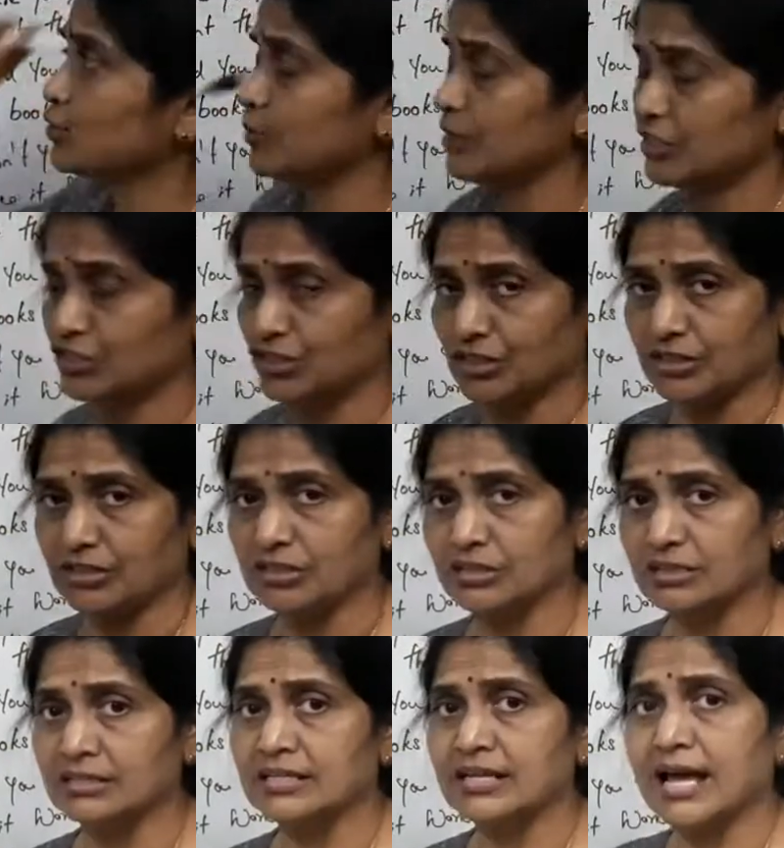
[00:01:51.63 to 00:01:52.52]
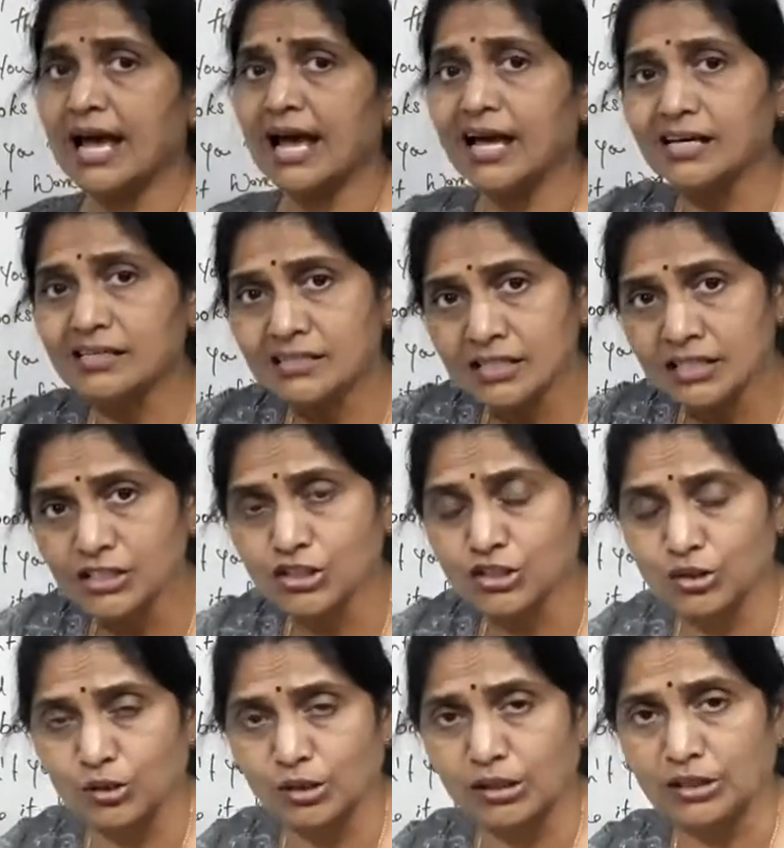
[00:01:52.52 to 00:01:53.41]
questions. As I
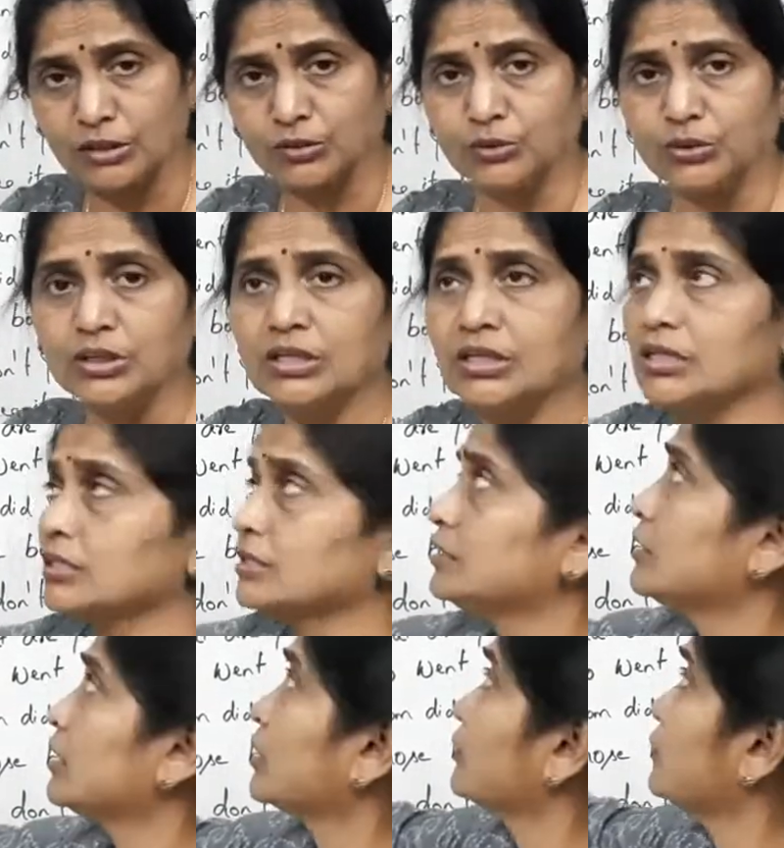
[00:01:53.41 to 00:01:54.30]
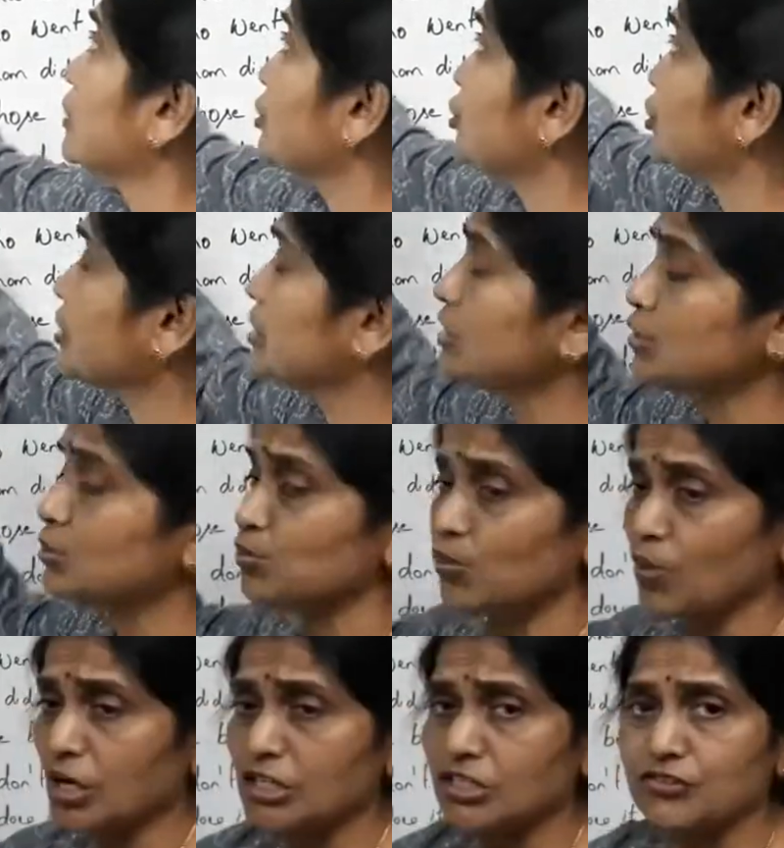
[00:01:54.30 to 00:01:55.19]
told you, the questions
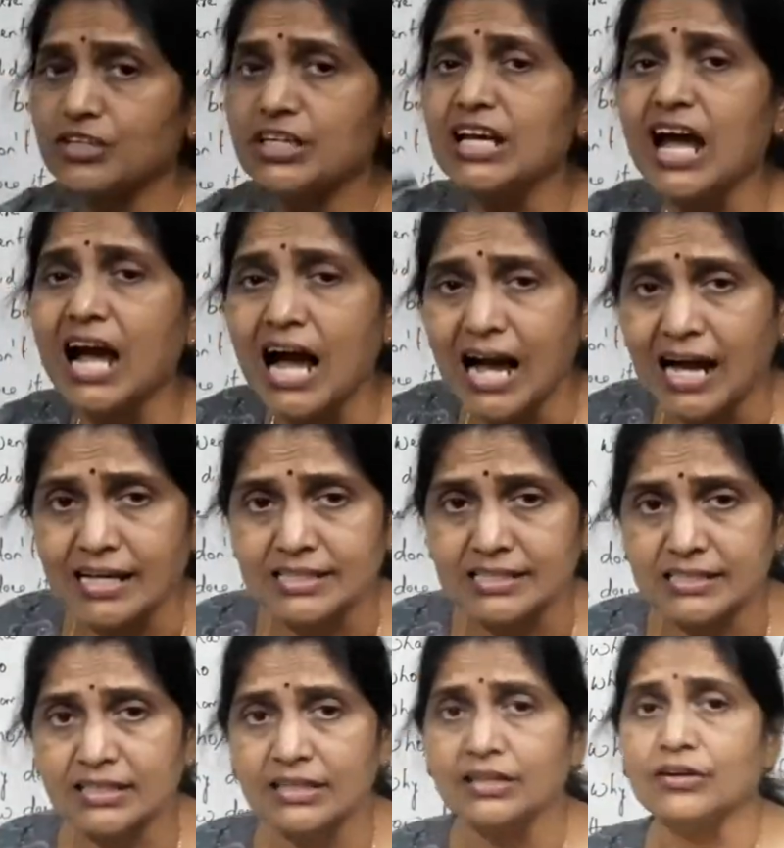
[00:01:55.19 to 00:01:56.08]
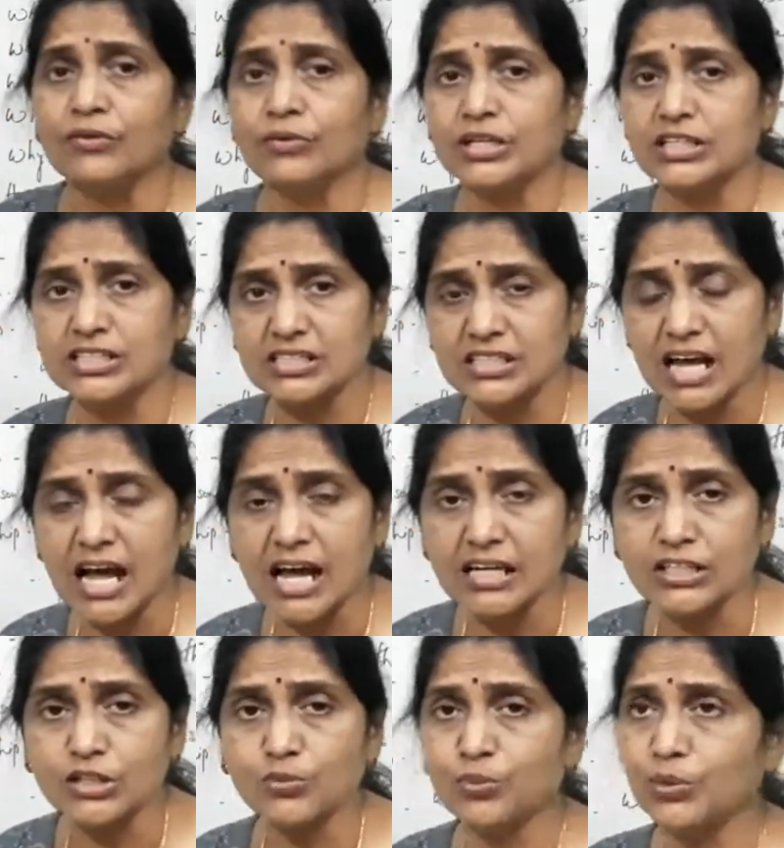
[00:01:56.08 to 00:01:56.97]
what we ask will
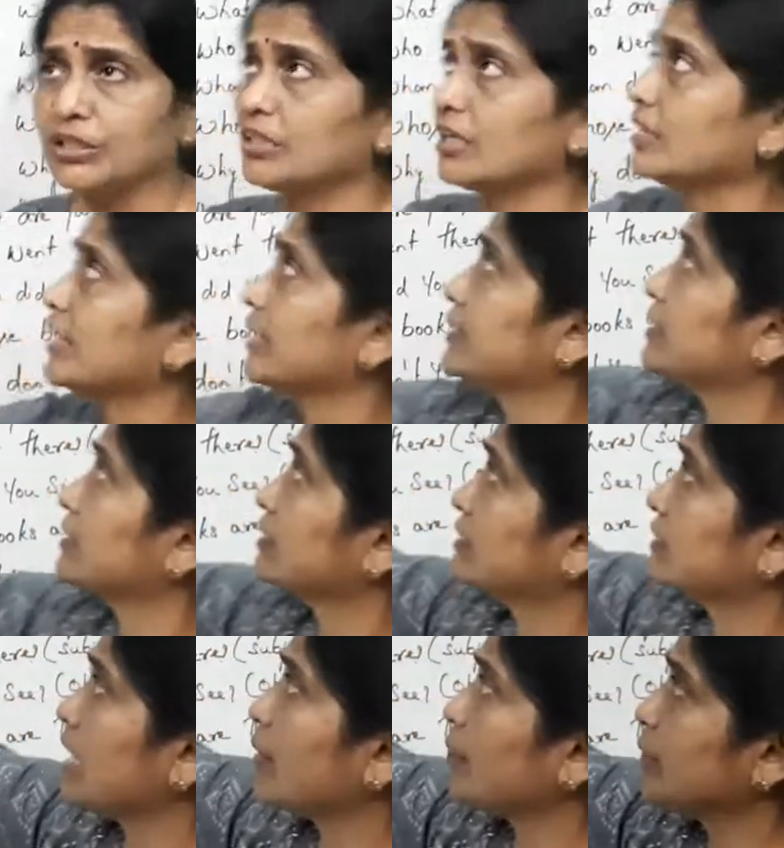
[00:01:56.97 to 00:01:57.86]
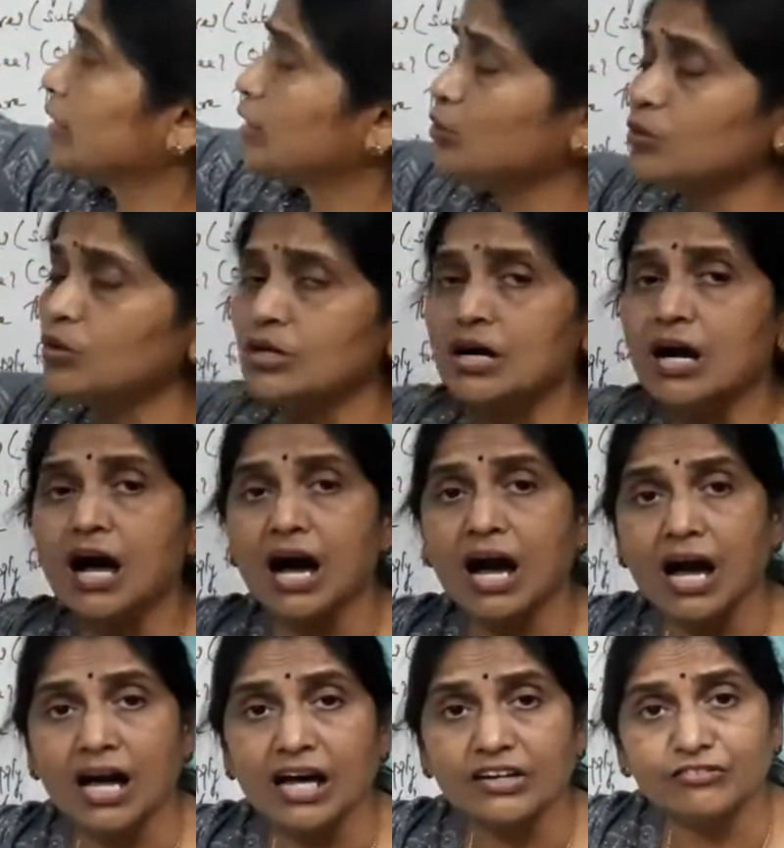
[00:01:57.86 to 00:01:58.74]
start with the letter W
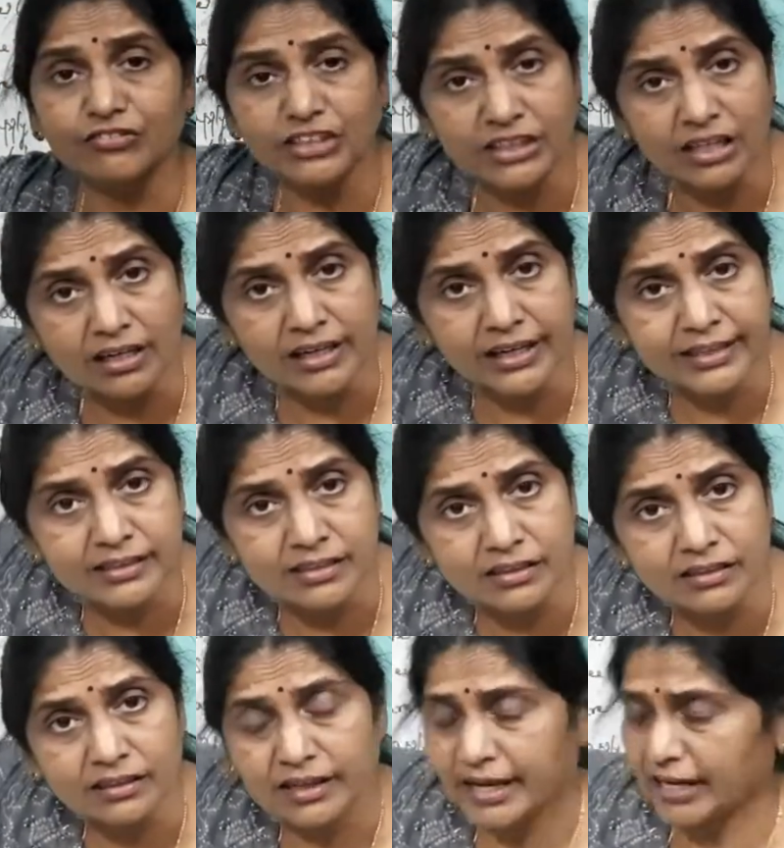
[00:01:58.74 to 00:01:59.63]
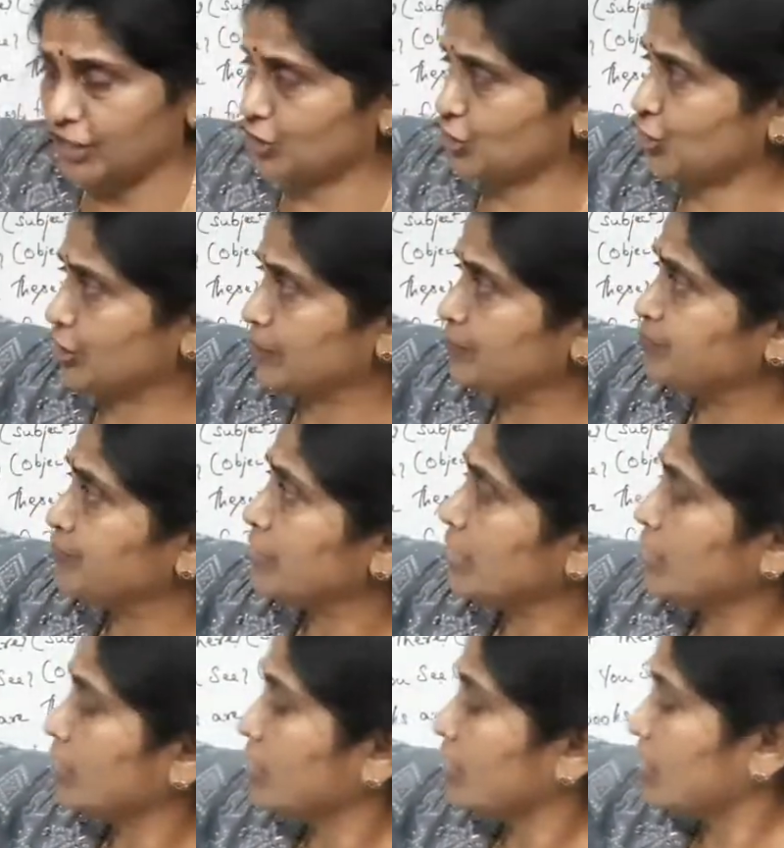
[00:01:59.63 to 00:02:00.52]
or with the letter H.
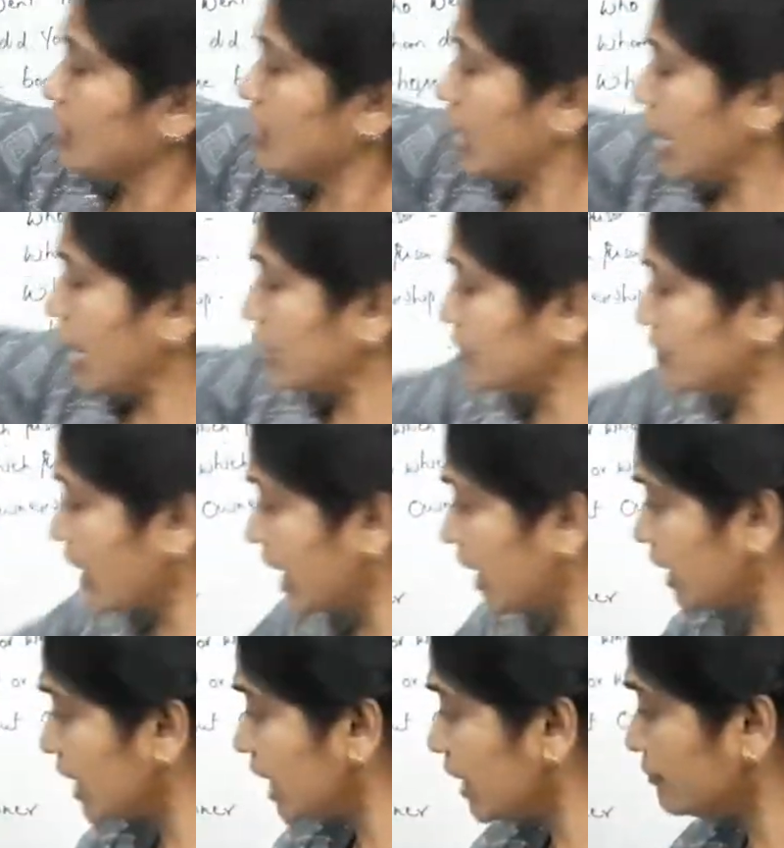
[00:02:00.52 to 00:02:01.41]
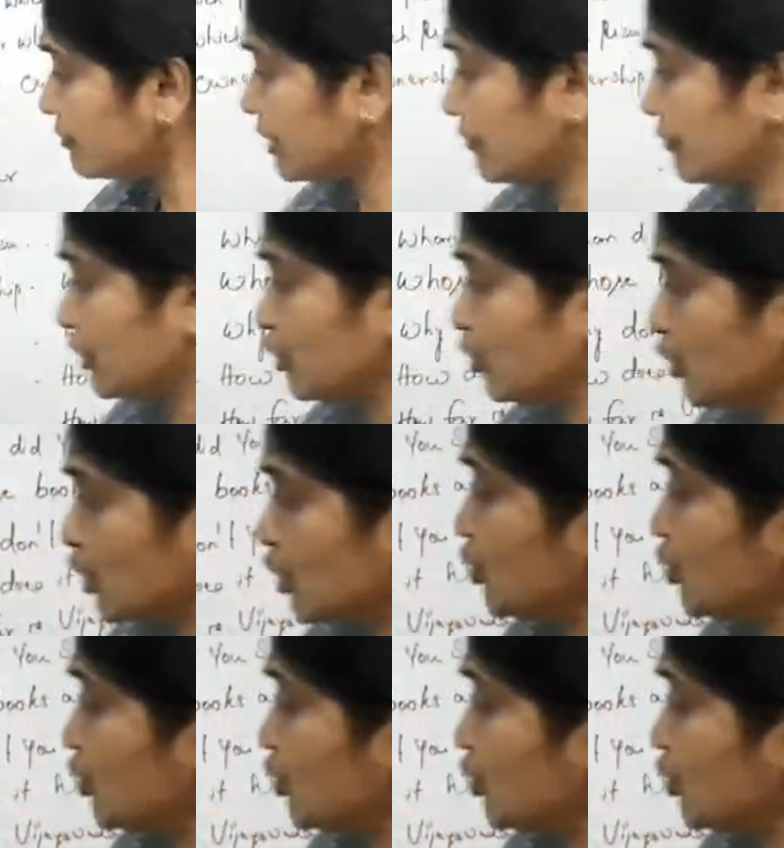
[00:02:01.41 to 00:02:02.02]
And I have given you